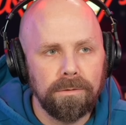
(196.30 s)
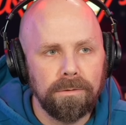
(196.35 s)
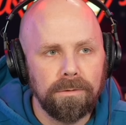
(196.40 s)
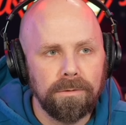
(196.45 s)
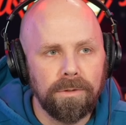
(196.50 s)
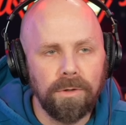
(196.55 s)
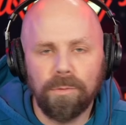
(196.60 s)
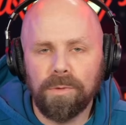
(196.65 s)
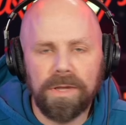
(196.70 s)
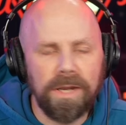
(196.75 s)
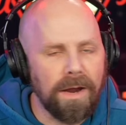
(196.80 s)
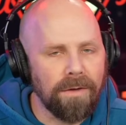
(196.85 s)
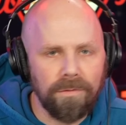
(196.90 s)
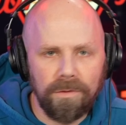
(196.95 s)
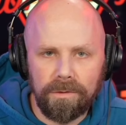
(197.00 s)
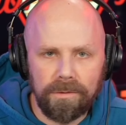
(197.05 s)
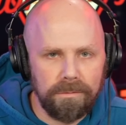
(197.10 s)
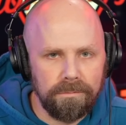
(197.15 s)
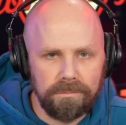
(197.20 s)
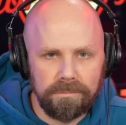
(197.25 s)
that we'd
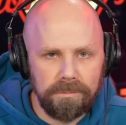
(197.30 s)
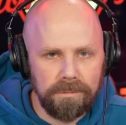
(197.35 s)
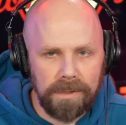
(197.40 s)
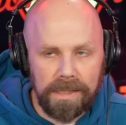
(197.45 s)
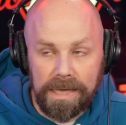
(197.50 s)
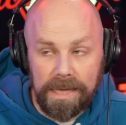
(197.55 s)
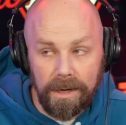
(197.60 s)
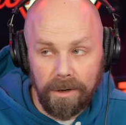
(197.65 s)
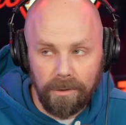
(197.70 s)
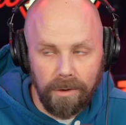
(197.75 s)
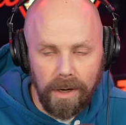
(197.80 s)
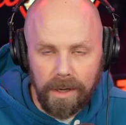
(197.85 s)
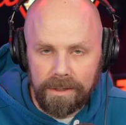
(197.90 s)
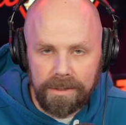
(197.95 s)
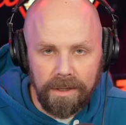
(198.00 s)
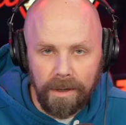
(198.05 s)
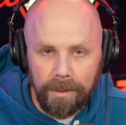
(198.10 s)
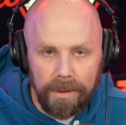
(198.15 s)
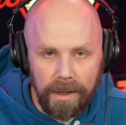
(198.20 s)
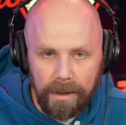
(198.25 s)
ever here on
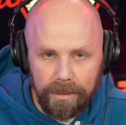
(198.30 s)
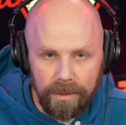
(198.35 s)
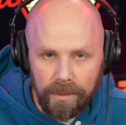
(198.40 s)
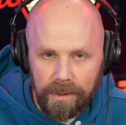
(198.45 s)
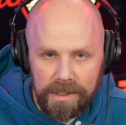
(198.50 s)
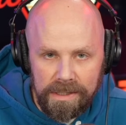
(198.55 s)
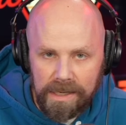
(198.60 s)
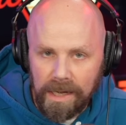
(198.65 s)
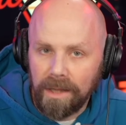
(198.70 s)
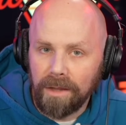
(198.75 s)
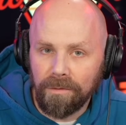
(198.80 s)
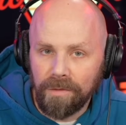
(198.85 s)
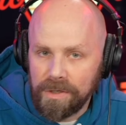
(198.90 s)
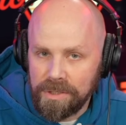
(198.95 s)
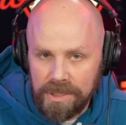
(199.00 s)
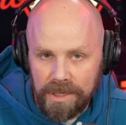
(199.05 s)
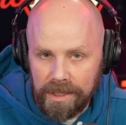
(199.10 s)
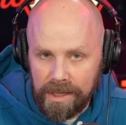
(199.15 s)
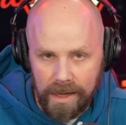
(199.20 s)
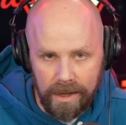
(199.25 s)
WWE
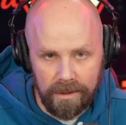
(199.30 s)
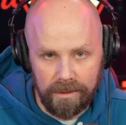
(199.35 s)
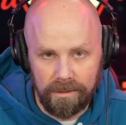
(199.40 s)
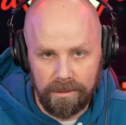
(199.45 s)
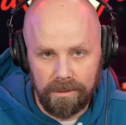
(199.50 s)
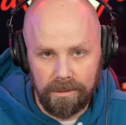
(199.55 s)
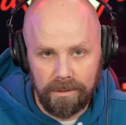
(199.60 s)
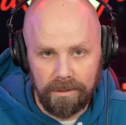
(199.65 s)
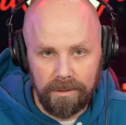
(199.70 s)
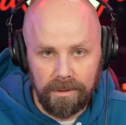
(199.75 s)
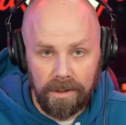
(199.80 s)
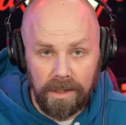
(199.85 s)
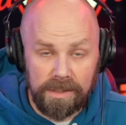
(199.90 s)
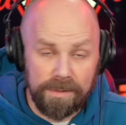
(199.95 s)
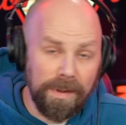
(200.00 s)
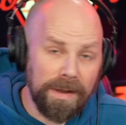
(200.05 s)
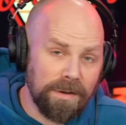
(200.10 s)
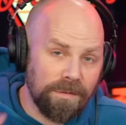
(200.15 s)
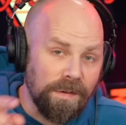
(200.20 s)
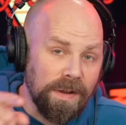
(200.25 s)
television again. As a
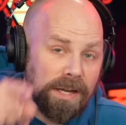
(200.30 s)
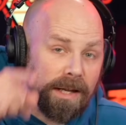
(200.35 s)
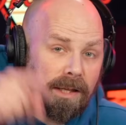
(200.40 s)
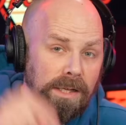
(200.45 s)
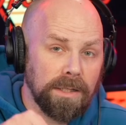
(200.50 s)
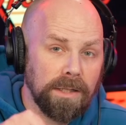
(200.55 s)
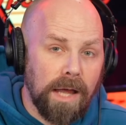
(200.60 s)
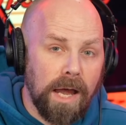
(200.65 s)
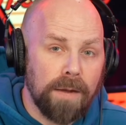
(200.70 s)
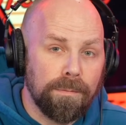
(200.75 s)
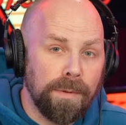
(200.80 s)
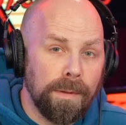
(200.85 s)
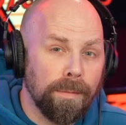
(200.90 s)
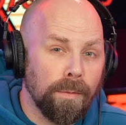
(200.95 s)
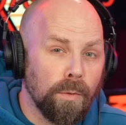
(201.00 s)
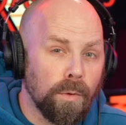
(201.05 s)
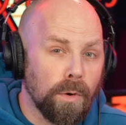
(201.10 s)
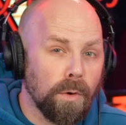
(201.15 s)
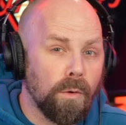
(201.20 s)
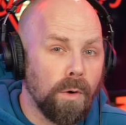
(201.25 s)
matter of fact, I think a lot of people
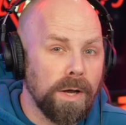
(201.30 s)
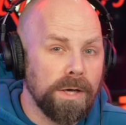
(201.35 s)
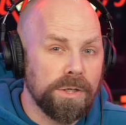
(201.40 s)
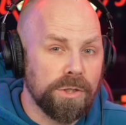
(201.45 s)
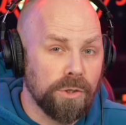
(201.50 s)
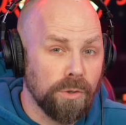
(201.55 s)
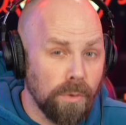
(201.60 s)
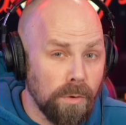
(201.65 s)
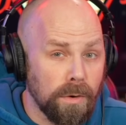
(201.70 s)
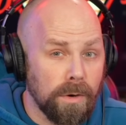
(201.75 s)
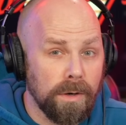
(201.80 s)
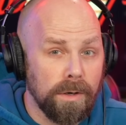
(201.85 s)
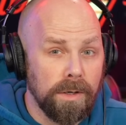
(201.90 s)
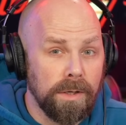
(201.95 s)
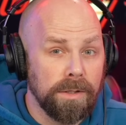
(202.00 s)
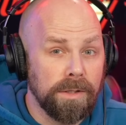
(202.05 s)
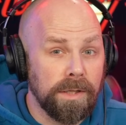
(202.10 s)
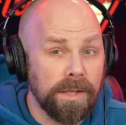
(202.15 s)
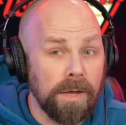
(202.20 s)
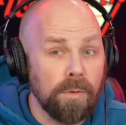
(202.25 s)
were quite sure
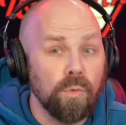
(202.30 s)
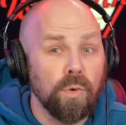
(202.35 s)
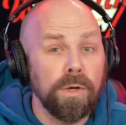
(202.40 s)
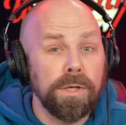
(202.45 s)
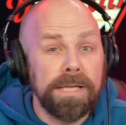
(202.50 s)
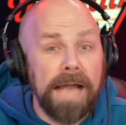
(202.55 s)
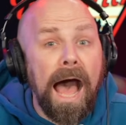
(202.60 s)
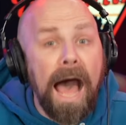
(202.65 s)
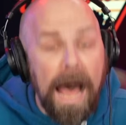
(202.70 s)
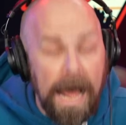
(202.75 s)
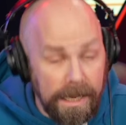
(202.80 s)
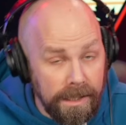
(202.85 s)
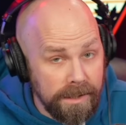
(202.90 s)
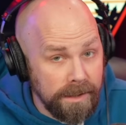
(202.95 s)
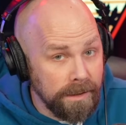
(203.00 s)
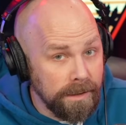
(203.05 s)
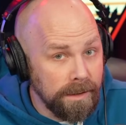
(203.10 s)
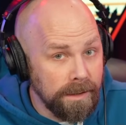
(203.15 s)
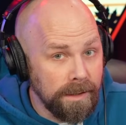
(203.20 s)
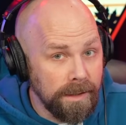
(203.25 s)
that they would not
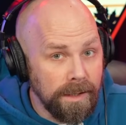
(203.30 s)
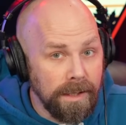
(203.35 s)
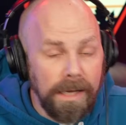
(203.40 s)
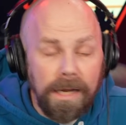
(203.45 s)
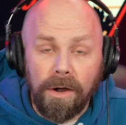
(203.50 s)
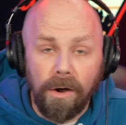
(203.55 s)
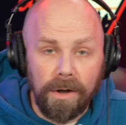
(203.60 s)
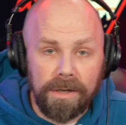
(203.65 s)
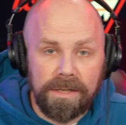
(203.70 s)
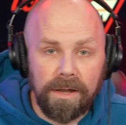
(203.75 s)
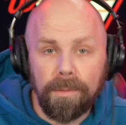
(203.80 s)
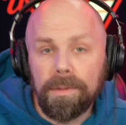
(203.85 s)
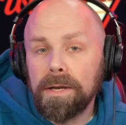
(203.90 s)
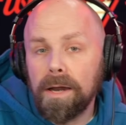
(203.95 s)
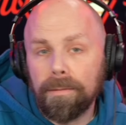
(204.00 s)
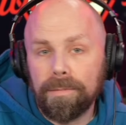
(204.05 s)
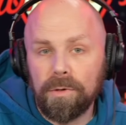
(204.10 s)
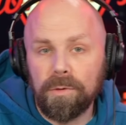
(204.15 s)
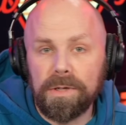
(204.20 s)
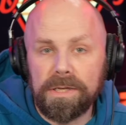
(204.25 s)
here on
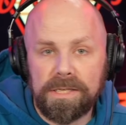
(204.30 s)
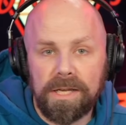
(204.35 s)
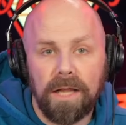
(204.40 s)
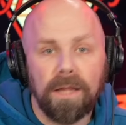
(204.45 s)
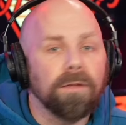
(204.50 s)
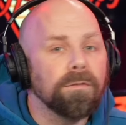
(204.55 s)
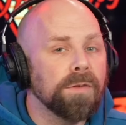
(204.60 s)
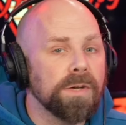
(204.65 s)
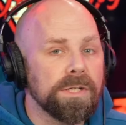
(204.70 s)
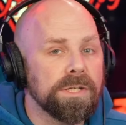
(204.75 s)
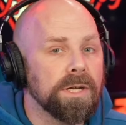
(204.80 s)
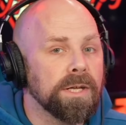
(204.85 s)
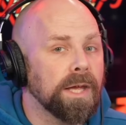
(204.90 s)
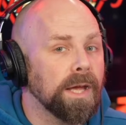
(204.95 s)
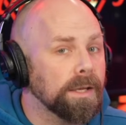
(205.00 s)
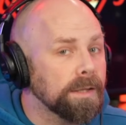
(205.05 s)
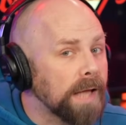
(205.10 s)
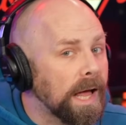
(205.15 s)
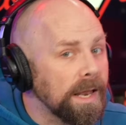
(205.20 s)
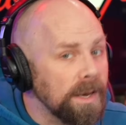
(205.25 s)
WWE television
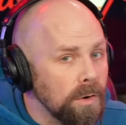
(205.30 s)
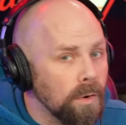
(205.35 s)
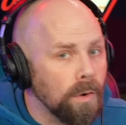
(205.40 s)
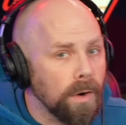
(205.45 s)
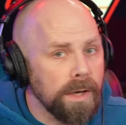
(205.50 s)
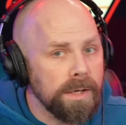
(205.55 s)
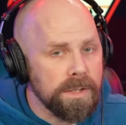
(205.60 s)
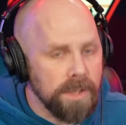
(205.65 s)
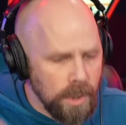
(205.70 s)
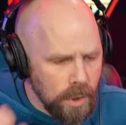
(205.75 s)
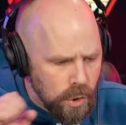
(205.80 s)
again. That noise,